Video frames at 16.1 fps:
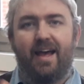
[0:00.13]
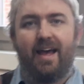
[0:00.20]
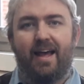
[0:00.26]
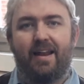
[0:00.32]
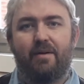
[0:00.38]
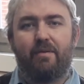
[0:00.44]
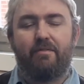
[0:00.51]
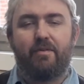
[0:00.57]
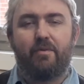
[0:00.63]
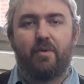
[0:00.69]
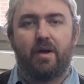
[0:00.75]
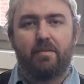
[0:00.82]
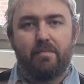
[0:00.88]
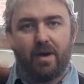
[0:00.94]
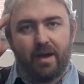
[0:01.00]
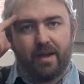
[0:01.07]
Hello
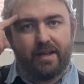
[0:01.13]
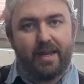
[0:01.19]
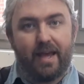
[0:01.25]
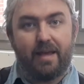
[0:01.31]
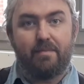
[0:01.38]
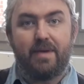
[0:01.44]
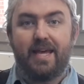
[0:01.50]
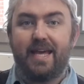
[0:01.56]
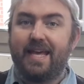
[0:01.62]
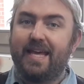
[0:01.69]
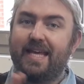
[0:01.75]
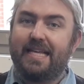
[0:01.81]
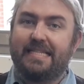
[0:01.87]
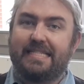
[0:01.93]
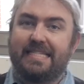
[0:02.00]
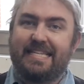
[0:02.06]
everyone, my name
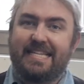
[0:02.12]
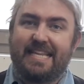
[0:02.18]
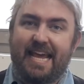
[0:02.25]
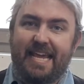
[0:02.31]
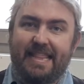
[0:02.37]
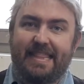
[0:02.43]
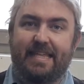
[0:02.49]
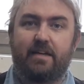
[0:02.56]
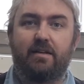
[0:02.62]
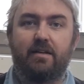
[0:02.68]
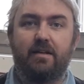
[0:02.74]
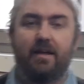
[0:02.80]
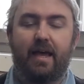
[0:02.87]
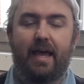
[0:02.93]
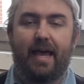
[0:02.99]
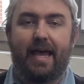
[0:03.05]
is Nathan
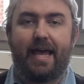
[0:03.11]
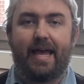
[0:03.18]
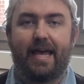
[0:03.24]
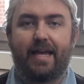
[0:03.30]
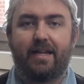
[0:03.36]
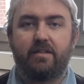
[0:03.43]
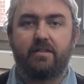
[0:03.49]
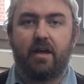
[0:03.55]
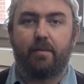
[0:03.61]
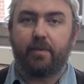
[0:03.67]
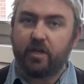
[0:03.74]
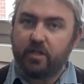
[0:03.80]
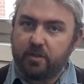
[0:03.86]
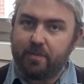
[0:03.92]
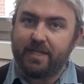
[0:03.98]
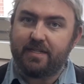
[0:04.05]
and I'm
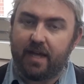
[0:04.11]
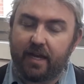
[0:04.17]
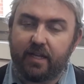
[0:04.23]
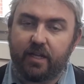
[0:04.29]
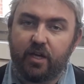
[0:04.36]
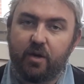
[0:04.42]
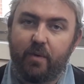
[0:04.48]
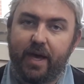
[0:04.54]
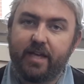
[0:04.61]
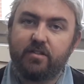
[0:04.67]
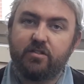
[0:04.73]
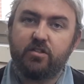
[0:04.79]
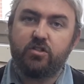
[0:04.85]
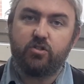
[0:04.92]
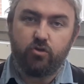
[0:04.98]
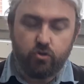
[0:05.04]
going to be telling you a
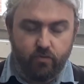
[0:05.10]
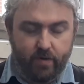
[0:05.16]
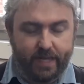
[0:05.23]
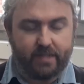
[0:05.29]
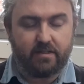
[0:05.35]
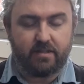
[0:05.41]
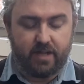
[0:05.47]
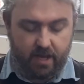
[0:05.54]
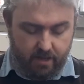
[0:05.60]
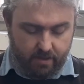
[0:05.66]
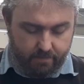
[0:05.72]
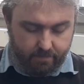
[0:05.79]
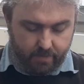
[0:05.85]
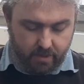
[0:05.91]
story today.